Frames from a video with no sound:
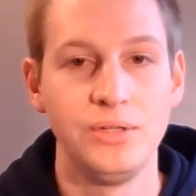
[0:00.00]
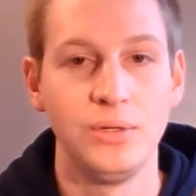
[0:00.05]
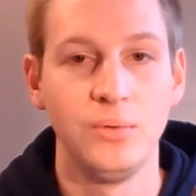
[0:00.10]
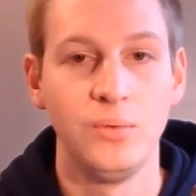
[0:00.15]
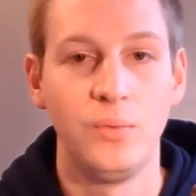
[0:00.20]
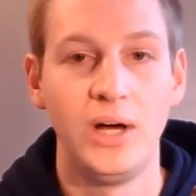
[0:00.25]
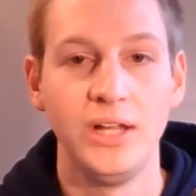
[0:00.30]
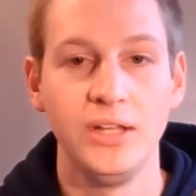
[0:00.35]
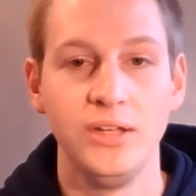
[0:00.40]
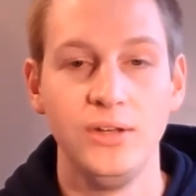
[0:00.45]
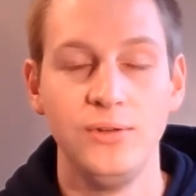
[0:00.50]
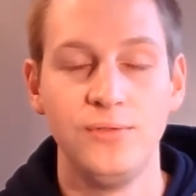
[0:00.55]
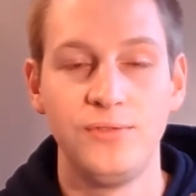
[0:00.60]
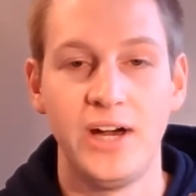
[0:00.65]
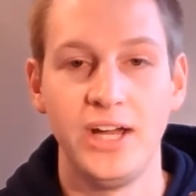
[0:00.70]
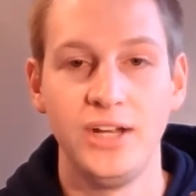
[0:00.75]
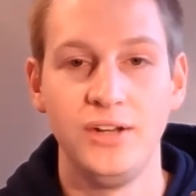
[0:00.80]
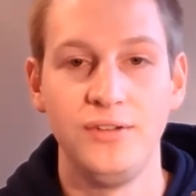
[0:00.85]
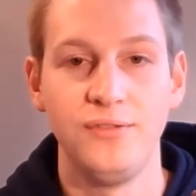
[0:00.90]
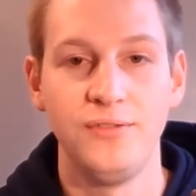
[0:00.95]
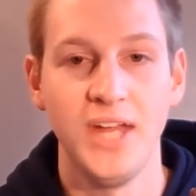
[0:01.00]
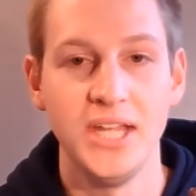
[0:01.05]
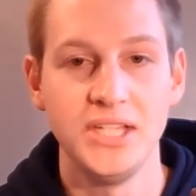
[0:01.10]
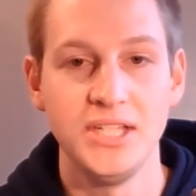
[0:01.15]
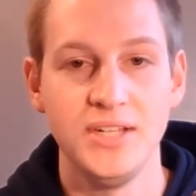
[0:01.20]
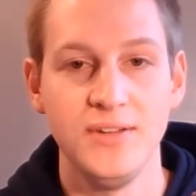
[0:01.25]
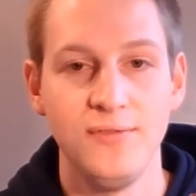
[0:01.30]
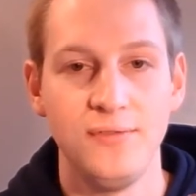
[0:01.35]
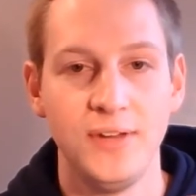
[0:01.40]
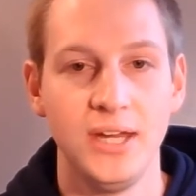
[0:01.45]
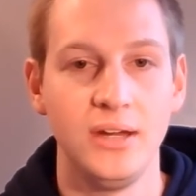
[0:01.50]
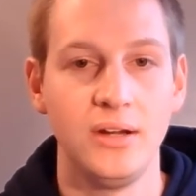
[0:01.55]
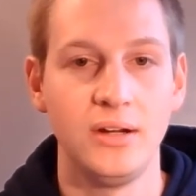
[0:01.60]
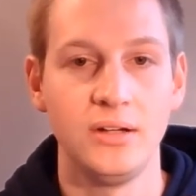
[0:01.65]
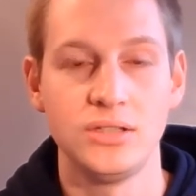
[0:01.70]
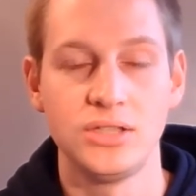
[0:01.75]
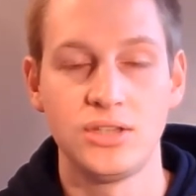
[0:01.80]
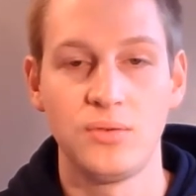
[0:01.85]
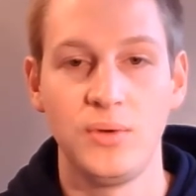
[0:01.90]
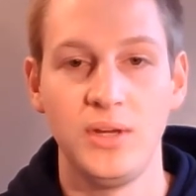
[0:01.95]
while you find Fancy
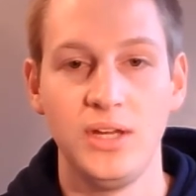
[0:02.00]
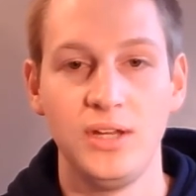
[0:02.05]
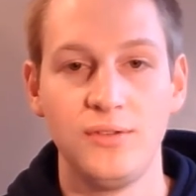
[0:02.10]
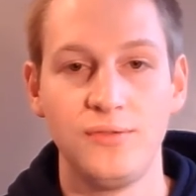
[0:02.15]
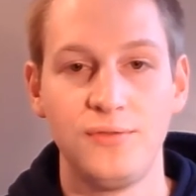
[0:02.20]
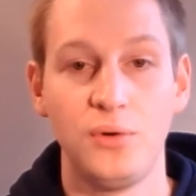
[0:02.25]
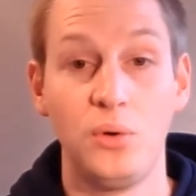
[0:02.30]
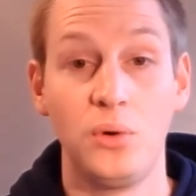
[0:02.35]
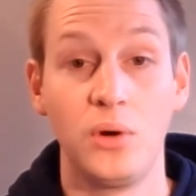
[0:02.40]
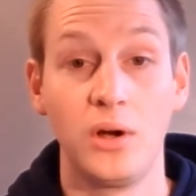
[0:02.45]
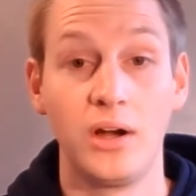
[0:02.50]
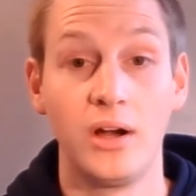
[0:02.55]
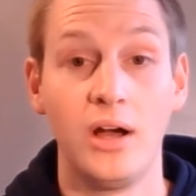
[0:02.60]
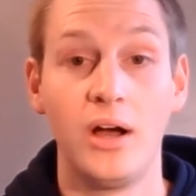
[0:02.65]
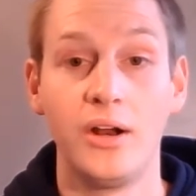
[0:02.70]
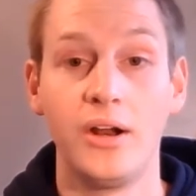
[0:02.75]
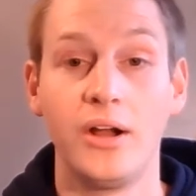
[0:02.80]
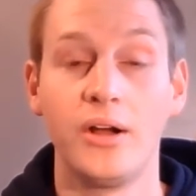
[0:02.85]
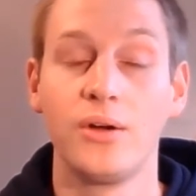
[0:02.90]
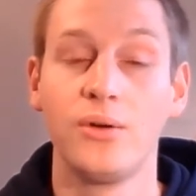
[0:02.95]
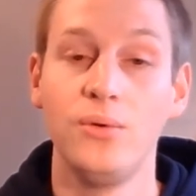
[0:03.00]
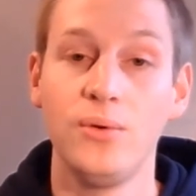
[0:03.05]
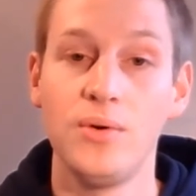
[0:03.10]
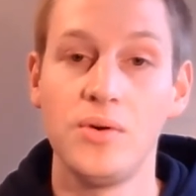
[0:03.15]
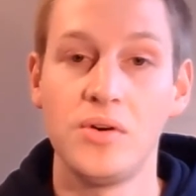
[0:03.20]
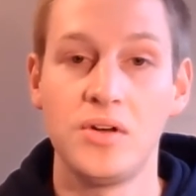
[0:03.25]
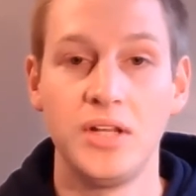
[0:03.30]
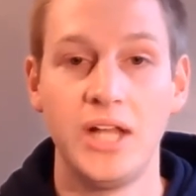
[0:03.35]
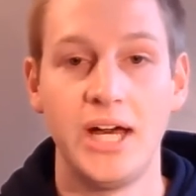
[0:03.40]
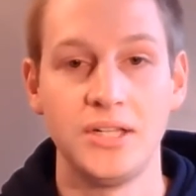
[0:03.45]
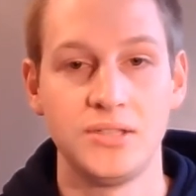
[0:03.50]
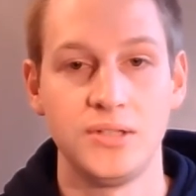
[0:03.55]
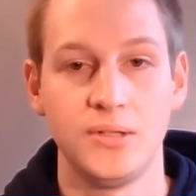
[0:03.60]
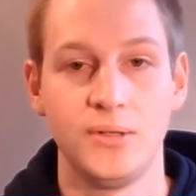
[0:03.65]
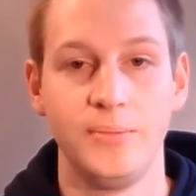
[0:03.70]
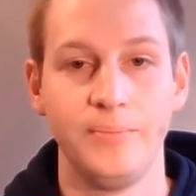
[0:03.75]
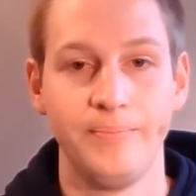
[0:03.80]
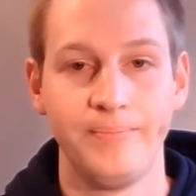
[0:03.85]
Fingers 3 and 4 on our Google Classroom.